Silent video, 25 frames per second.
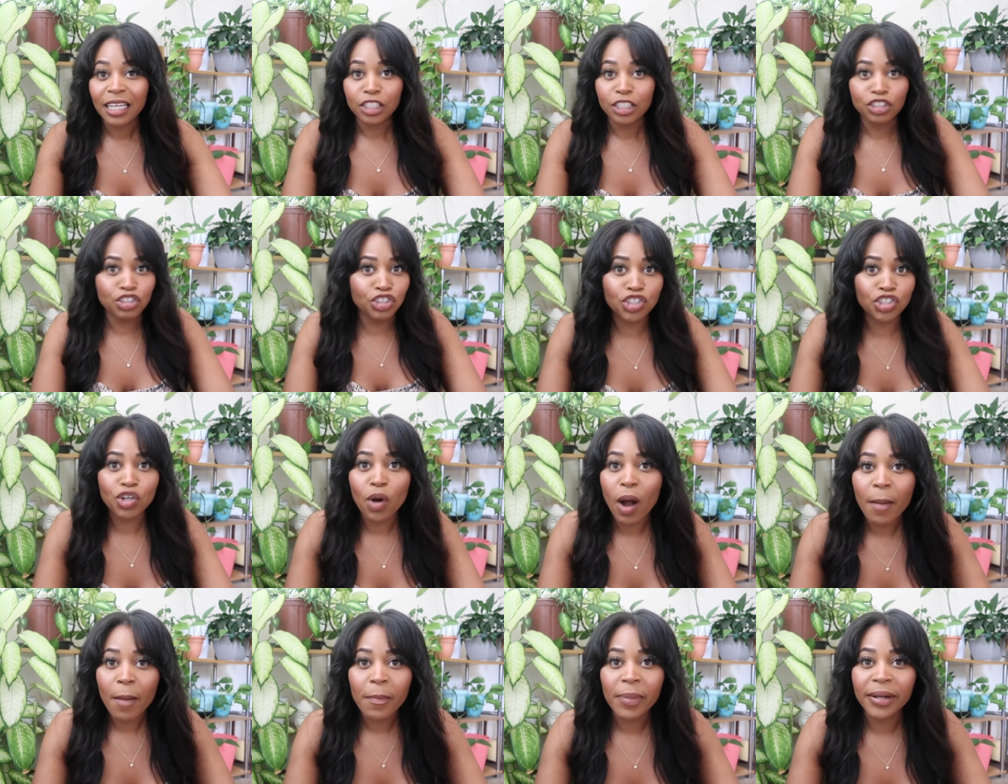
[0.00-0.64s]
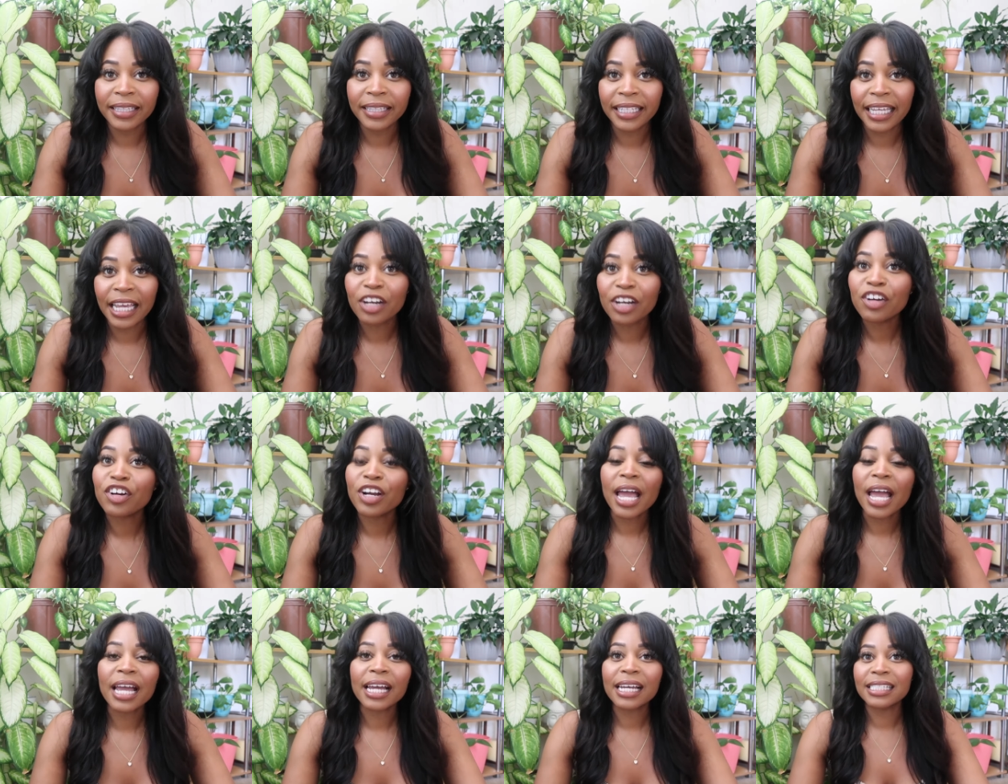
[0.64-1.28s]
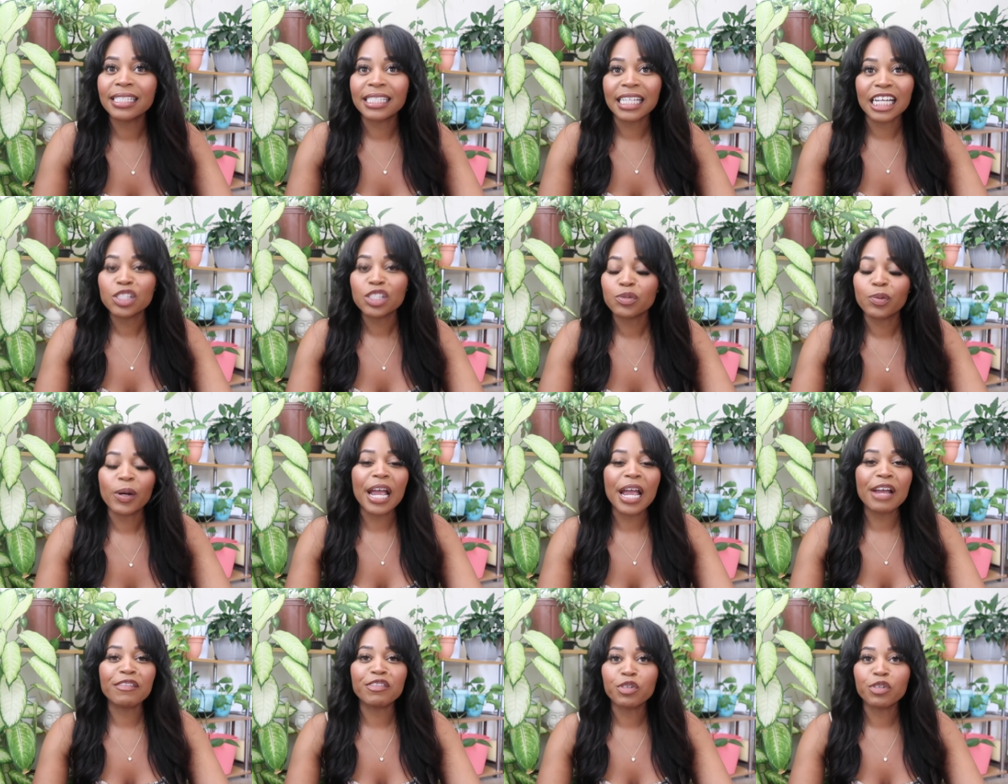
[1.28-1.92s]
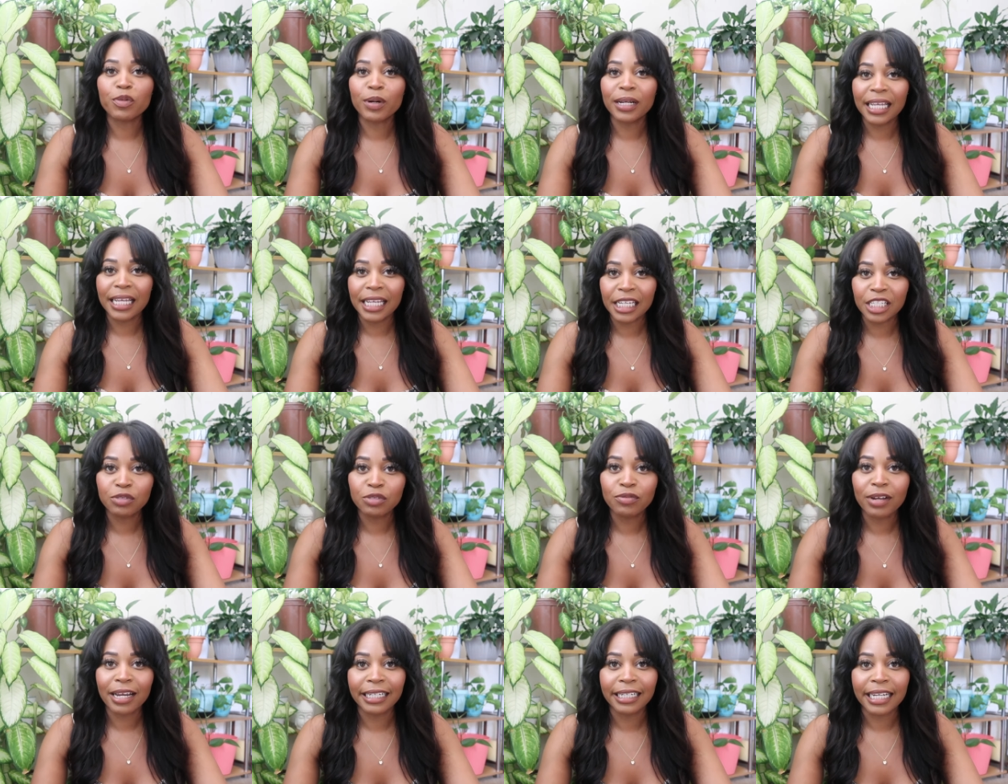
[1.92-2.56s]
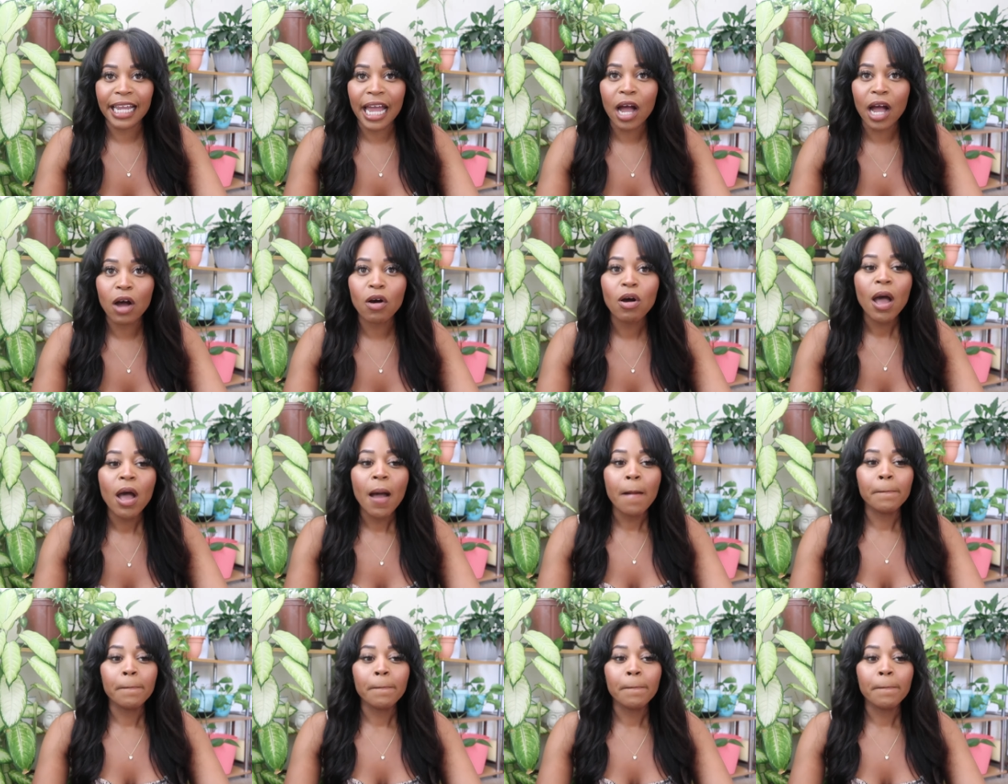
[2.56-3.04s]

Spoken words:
show up on the internet because that's where everyone is right now.